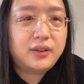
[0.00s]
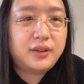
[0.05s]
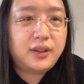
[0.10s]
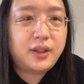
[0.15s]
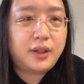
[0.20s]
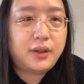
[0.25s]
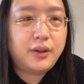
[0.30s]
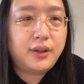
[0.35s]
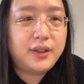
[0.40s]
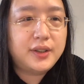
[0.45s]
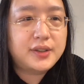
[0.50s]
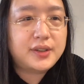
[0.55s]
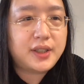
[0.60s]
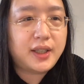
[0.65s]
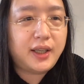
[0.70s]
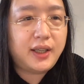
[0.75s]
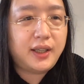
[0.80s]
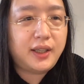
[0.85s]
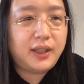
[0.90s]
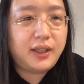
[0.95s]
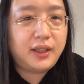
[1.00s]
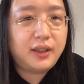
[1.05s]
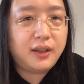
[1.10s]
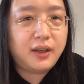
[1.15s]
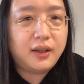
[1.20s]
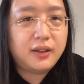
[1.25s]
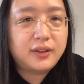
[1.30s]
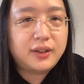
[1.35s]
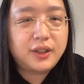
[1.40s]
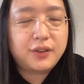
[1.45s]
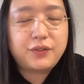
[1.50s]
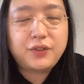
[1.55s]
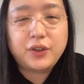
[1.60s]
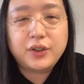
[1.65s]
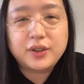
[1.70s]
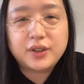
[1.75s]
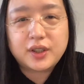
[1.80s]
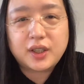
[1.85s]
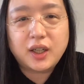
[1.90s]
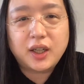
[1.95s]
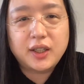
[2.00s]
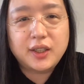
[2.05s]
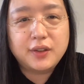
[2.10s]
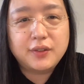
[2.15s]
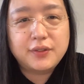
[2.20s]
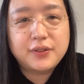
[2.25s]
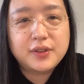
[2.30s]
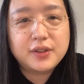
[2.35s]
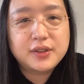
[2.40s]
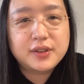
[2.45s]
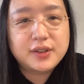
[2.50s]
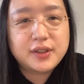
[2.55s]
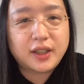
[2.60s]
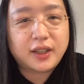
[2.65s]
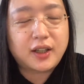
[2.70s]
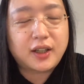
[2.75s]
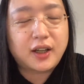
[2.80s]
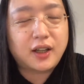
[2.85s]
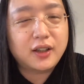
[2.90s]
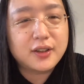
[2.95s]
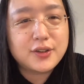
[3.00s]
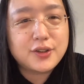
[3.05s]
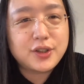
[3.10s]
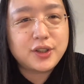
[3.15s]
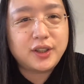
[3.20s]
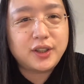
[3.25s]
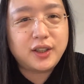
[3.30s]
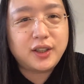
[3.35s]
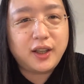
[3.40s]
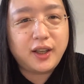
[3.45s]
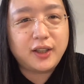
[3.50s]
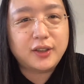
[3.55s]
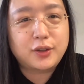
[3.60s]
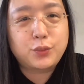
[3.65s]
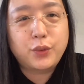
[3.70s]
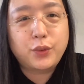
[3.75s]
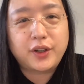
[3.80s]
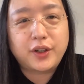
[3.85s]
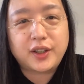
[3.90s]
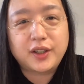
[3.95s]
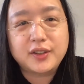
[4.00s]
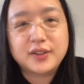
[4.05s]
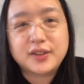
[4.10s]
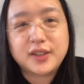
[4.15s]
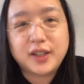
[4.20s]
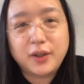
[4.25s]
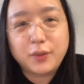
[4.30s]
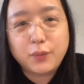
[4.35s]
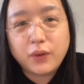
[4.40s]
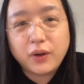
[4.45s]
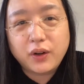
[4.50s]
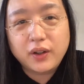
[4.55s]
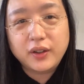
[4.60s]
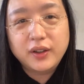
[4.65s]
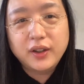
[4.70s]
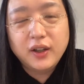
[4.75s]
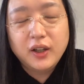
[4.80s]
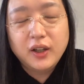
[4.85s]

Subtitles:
there is a different kind of psychology at work in Taiwan.